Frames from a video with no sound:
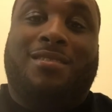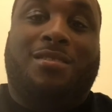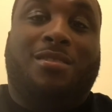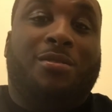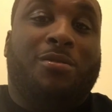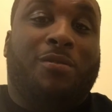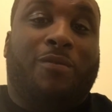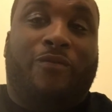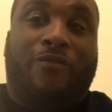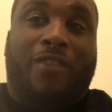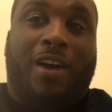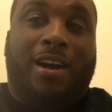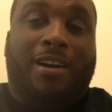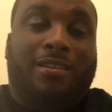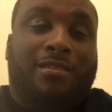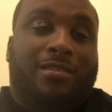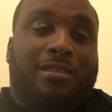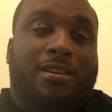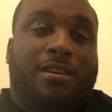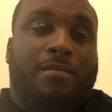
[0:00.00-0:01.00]
to
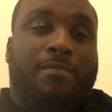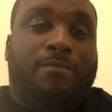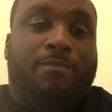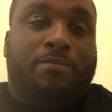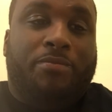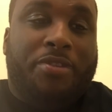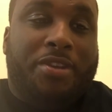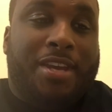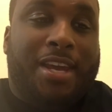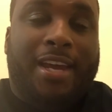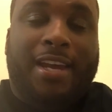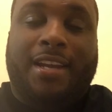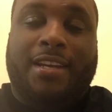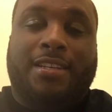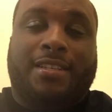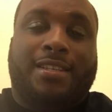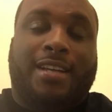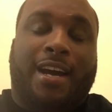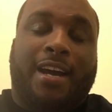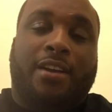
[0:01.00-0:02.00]
finally get
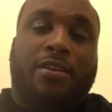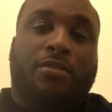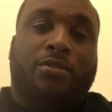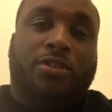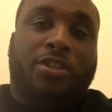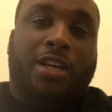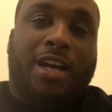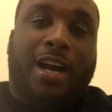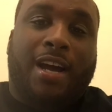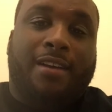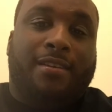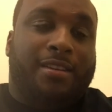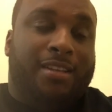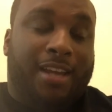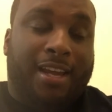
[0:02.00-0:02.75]
his title shot,